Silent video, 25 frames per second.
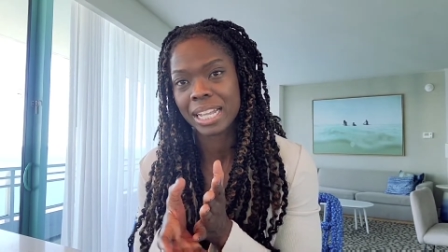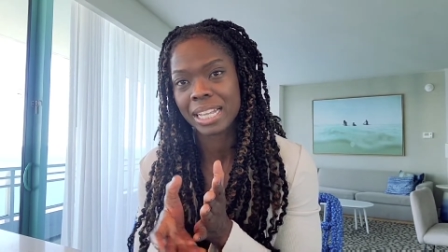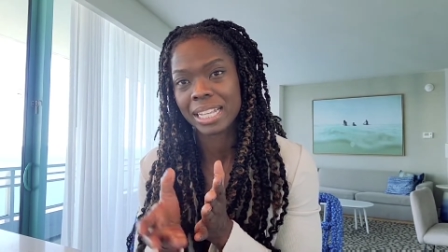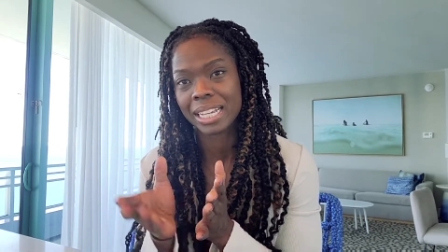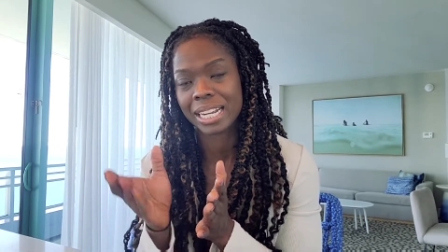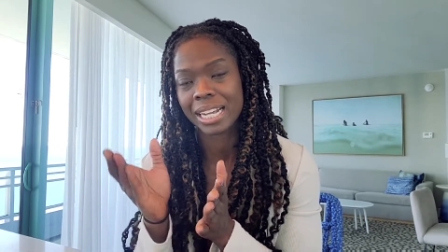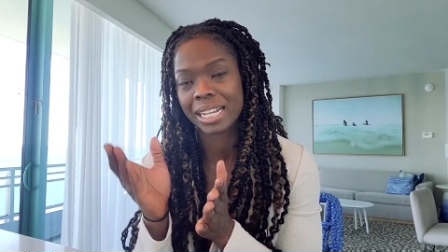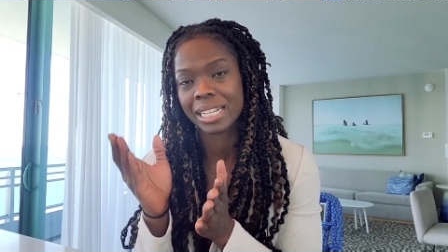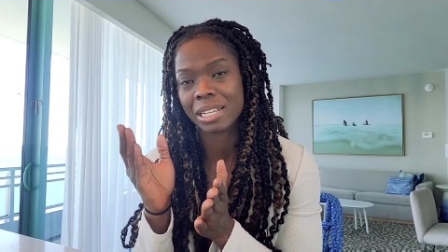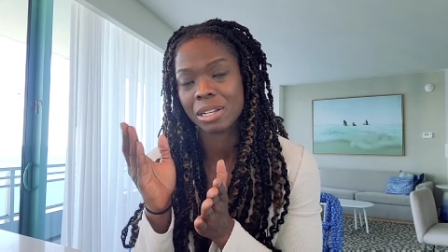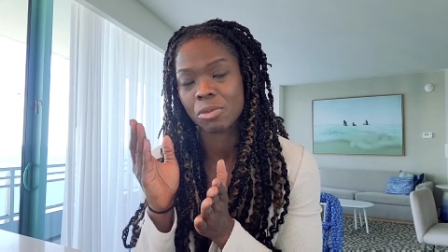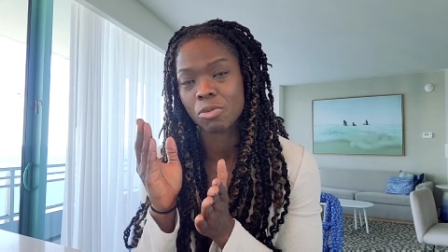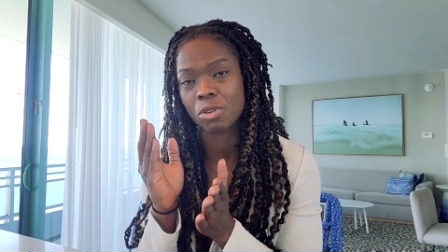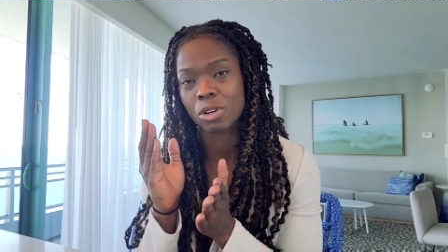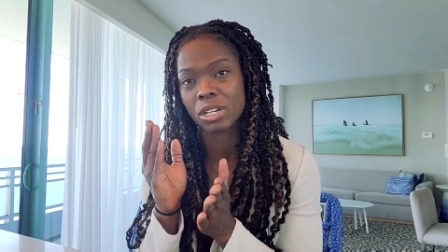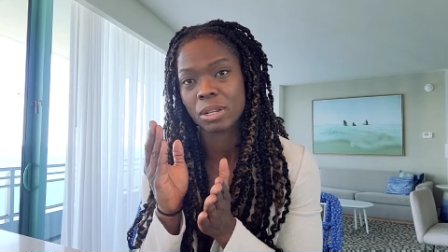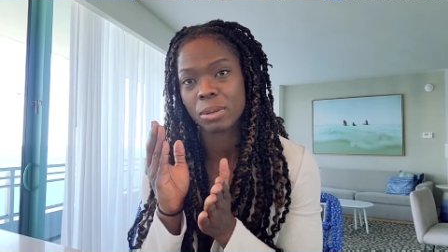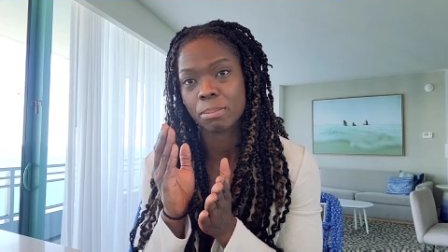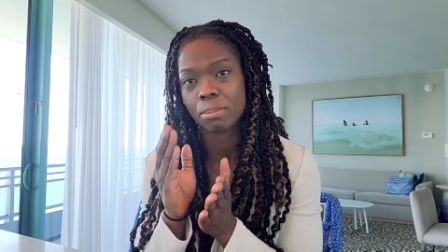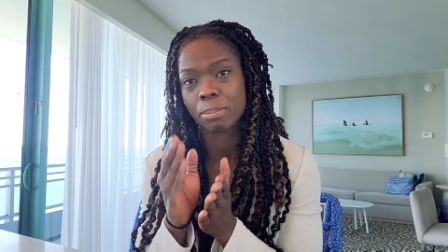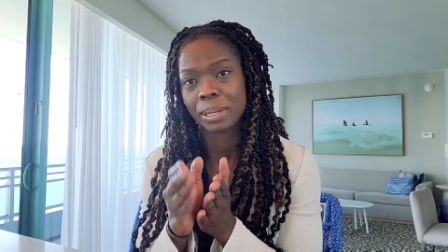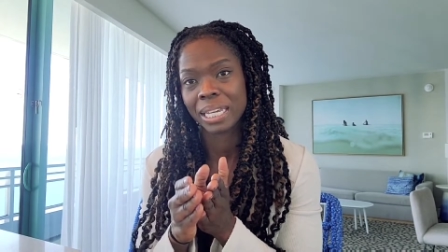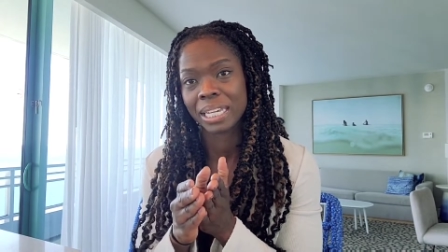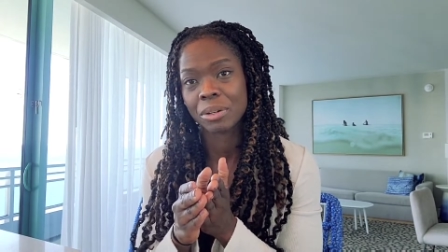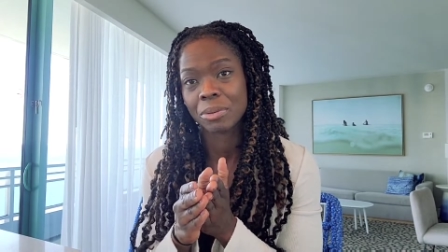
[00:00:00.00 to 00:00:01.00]
and then I did one in
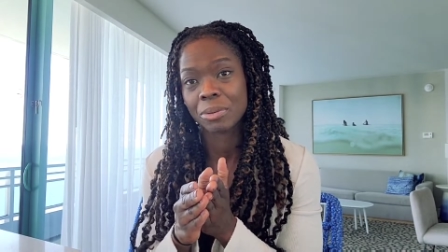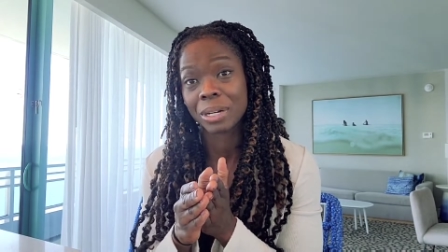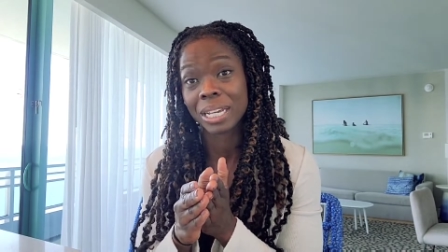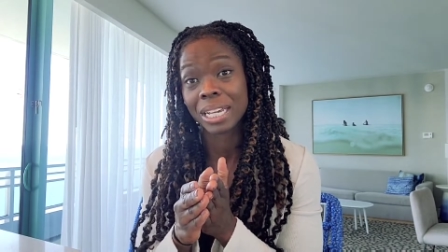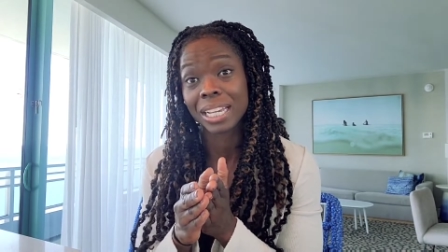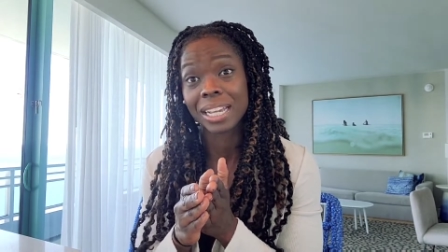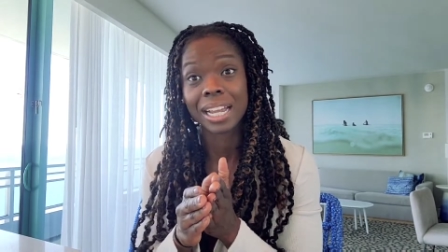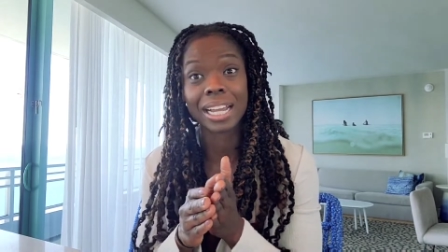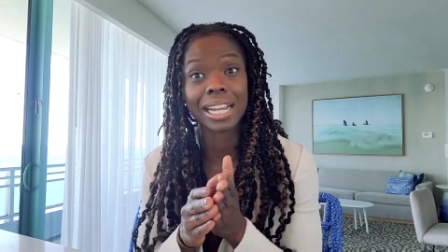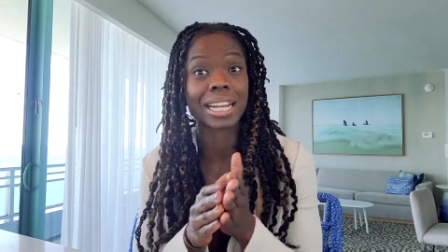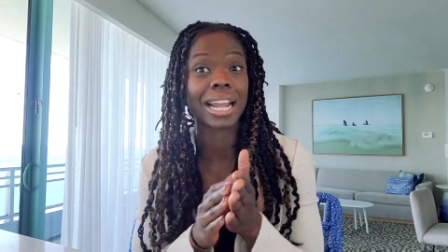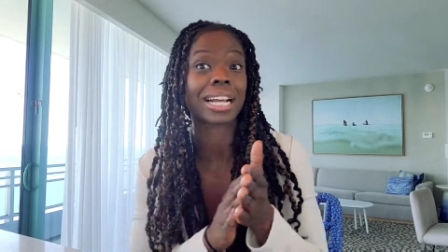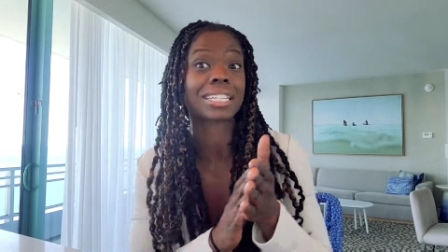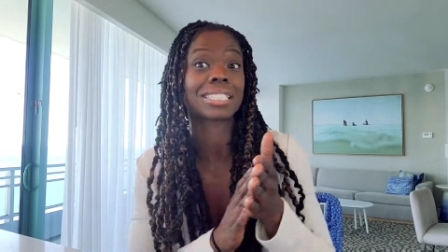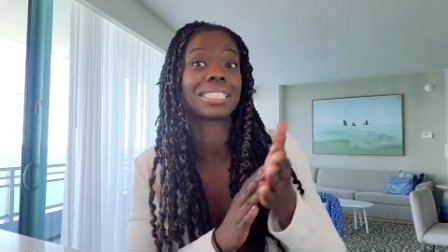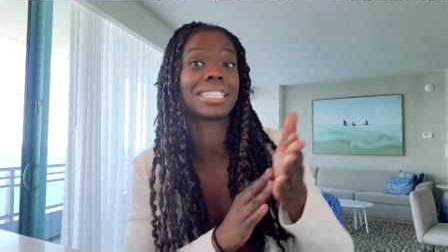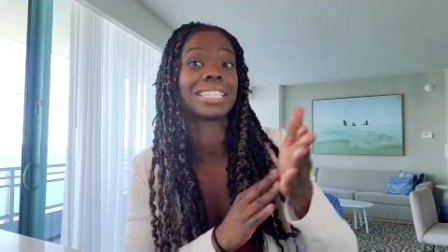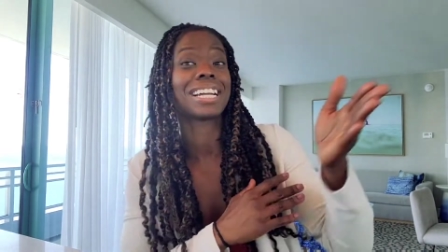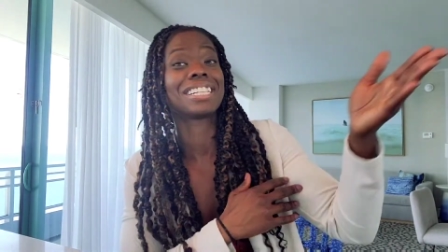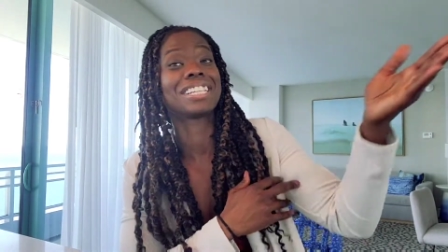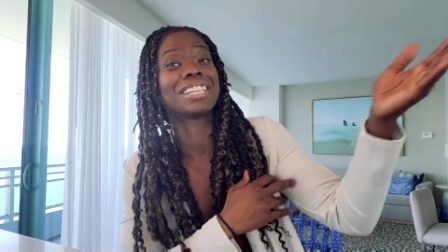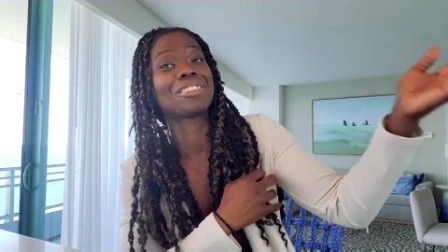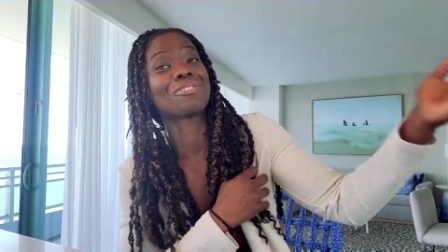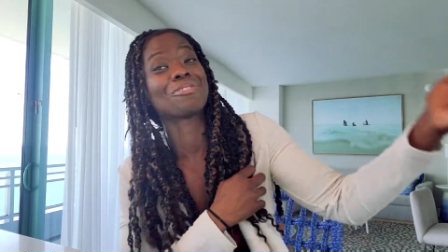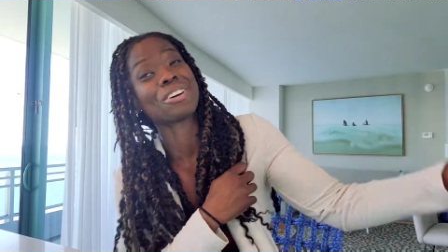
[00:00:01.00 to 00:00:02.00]
peak week, and actually
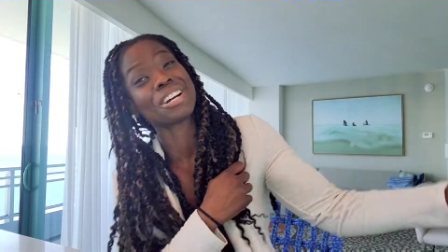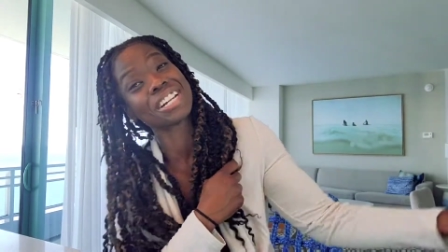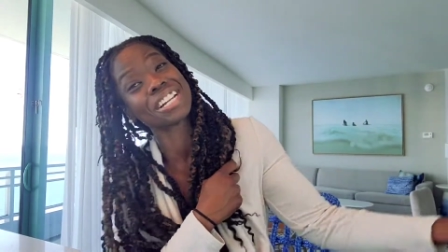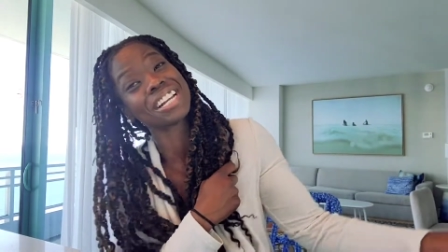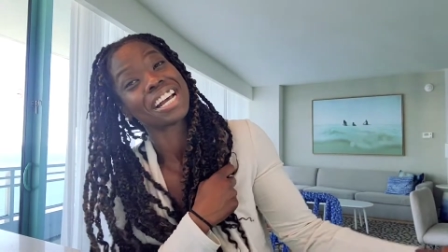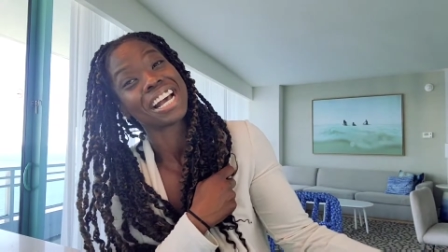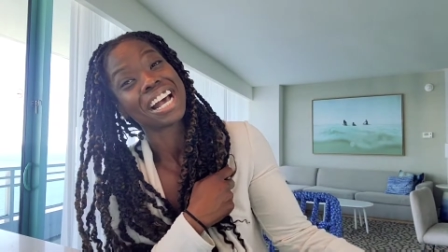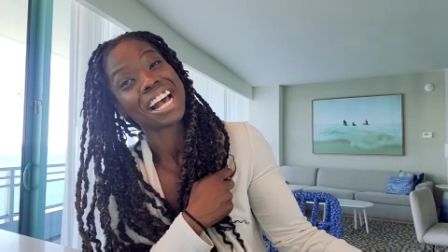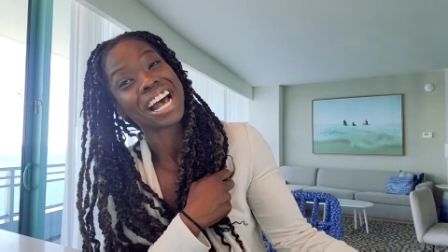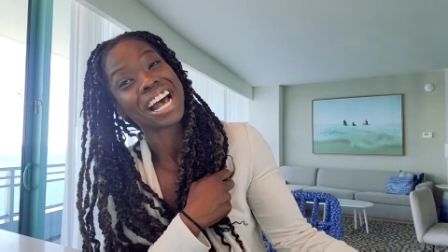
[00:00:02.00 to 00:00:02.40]
I did one